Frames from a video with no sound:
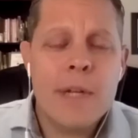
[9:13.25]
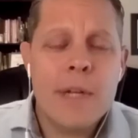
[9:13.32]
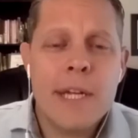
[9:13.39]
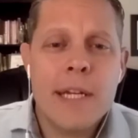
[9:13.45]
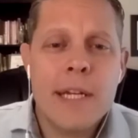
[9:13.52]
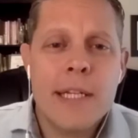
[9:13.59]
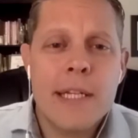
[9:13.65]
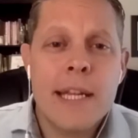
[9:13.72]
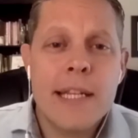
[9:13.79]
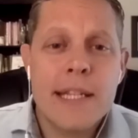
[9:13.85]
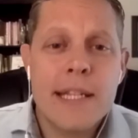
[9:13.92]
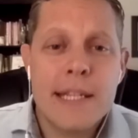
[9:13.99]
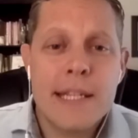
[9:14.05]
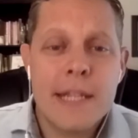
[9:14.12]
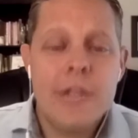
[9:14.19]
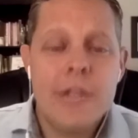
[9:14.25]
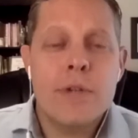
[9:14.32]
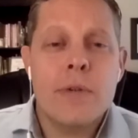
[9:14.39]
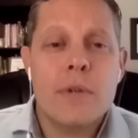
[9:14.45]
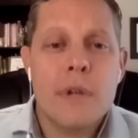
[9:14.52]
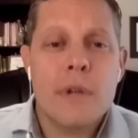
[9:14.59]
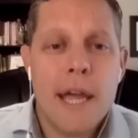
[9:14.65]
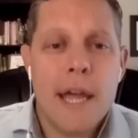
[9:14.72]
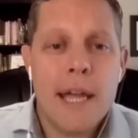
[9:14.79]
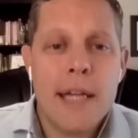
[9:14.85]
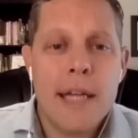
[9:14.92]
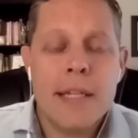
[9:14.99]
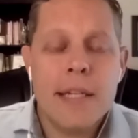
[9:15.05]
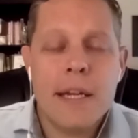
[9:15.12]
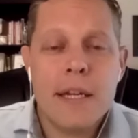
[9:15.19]
is, and it's essential.
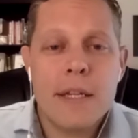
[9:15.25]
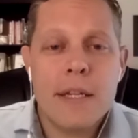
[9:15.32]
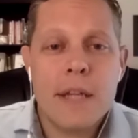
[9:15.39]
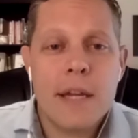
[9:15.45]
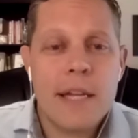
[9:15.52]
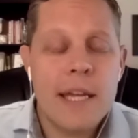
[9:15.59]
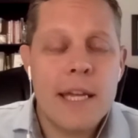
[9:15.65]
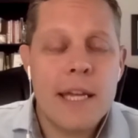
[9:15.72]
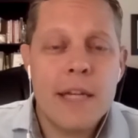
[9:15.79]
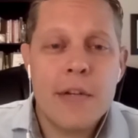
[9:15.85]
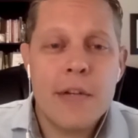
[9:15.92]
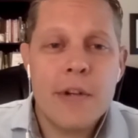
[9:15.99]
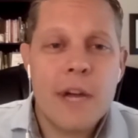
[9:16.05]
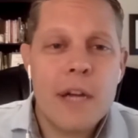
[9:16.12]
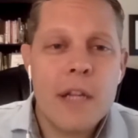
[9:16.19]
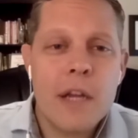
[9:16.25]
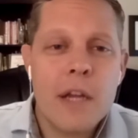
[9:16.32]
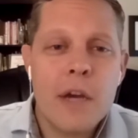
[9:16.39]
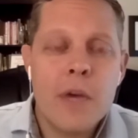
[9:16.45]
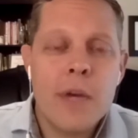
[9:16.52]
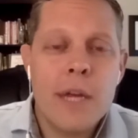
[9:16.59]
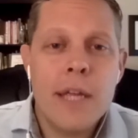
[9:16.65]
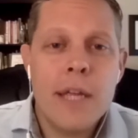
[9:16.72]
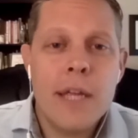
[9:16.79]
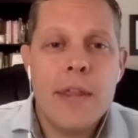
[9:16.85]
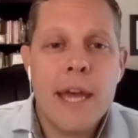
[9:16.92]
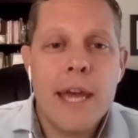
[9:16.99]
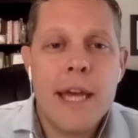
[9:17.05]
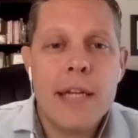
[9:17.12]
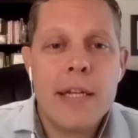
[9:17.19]
And uh, again, you're not alone in
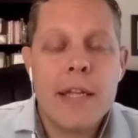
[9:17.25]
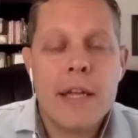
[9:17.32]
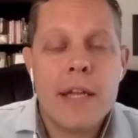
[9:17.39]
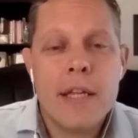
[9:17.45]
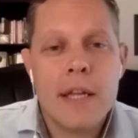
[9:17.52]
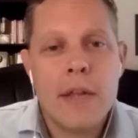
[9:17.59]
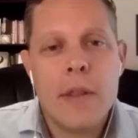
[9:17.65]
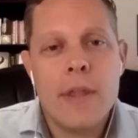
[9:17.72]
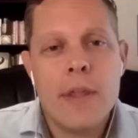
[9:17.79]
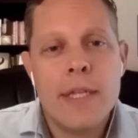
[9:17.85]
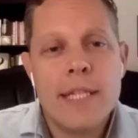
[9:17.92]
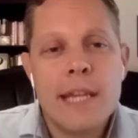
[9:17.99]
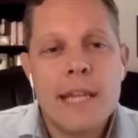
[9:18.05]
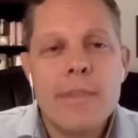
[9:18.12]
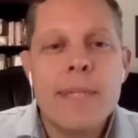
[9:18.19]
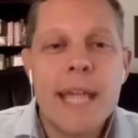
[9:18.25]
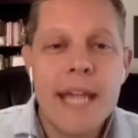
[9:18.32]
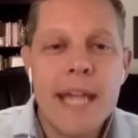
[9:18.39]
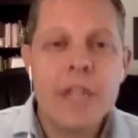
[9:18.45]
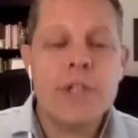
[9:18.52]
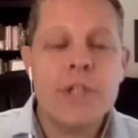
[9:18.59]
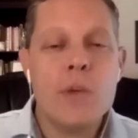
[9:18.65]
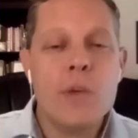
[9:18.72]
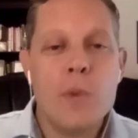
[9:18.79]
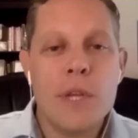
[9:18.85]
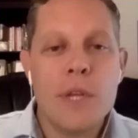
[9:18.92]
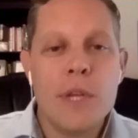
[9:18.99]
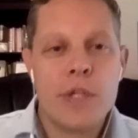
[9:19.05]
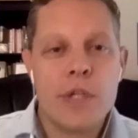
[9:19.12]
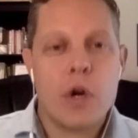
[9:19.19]
that. Uh, the temptation when
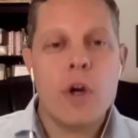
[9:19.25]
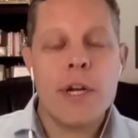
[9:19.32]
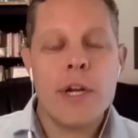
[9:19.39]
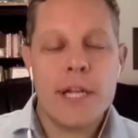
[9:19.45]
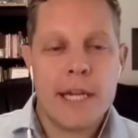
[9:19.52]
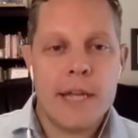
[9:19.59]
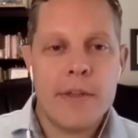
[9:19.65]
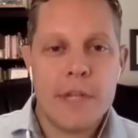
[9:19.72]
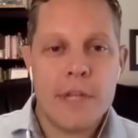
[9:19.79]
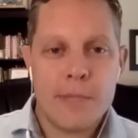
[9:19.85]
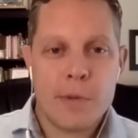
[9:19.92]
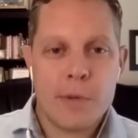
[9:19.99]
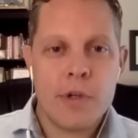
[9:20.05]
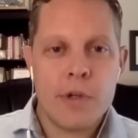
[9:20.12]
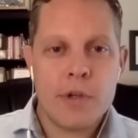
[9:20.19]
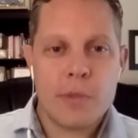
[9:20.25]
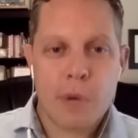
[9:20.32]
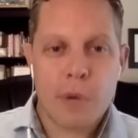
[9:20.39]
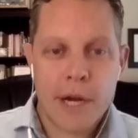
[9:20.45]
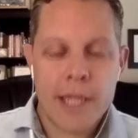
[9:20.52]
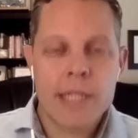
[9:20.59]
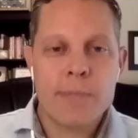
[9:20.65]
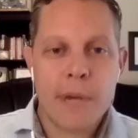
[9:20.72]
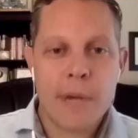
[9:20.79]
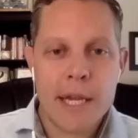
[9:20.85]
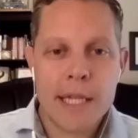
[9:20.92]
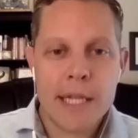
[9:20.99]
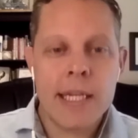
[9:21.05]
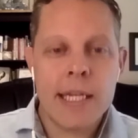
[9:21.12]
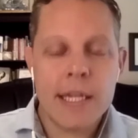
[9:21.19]
starting in this personal brand
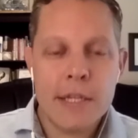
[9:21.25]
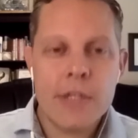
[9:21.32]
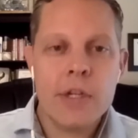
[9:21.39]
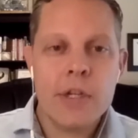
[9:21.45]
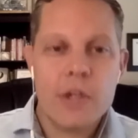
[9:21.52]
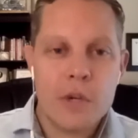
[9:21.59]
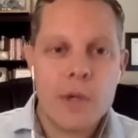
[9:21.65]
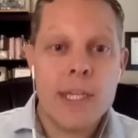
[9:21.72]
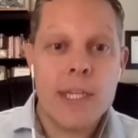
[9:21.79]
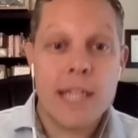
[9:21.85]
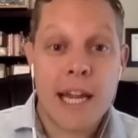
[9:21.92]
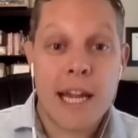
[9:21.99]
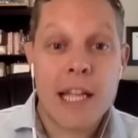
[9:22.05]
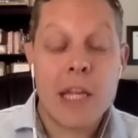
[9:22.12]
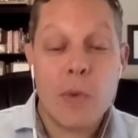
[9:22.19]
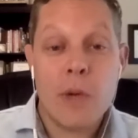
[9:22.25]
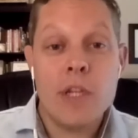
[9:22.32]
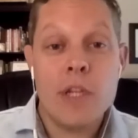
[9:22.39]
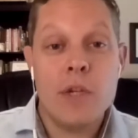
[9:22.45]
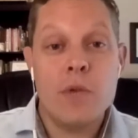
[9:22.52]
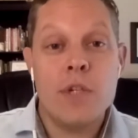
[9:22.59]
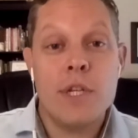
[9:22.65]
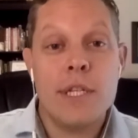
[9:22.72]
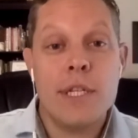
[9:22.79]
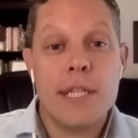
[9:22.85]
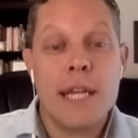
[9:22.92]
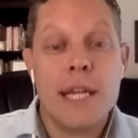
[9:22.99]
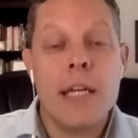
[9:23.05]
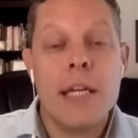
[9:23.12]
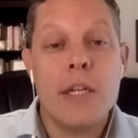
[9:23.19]
space is to do exactly what you just
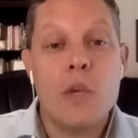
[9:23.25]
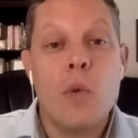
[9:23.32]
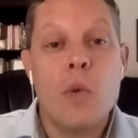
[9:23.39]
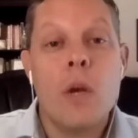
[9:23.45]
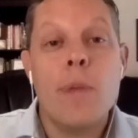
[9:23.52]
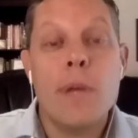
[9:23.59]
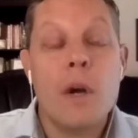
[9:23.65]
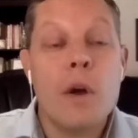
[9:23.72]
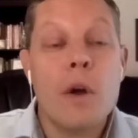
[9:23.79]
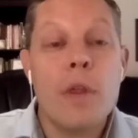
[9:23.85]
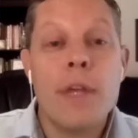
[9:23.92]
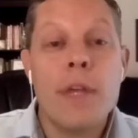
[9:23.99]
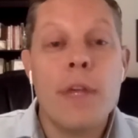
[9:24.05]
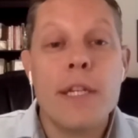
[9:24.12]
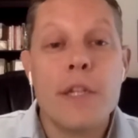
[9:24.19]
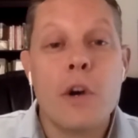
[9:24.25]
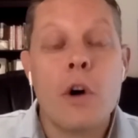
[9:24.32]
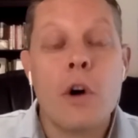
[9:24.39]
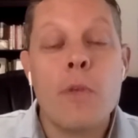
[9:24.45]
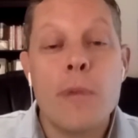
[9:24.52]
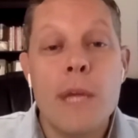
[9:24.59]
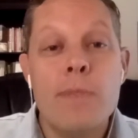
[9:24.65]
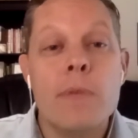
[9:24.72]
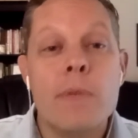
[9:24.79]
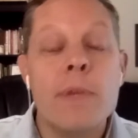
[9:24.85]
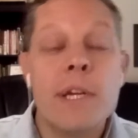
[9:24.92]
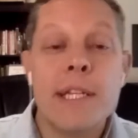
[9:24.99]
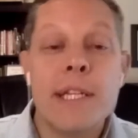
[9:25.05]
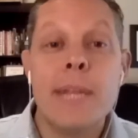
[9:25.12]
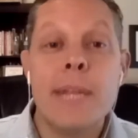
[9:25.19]
said. You want to be all things to all people
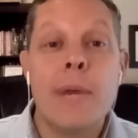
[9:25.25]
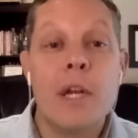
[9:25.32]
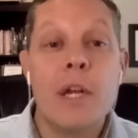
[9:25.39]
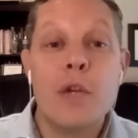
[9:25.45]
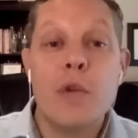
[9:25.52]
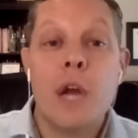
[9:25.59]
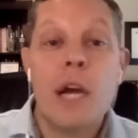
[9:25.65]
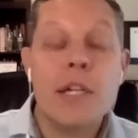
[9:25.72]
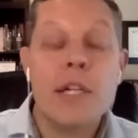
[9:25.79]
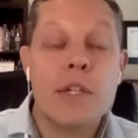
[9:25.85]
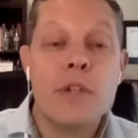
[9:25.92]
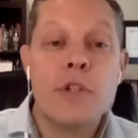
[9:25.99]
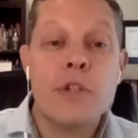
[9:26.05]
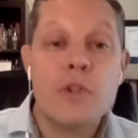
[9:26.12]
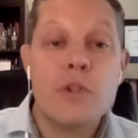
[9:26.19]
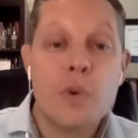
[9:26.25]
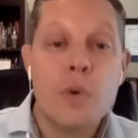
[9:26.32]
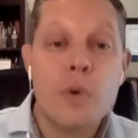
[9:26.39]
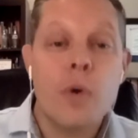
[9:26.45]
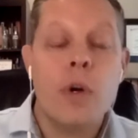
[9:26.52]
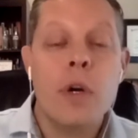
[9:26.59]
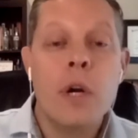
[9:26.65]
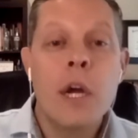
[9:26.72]
because anybody who knocks on your door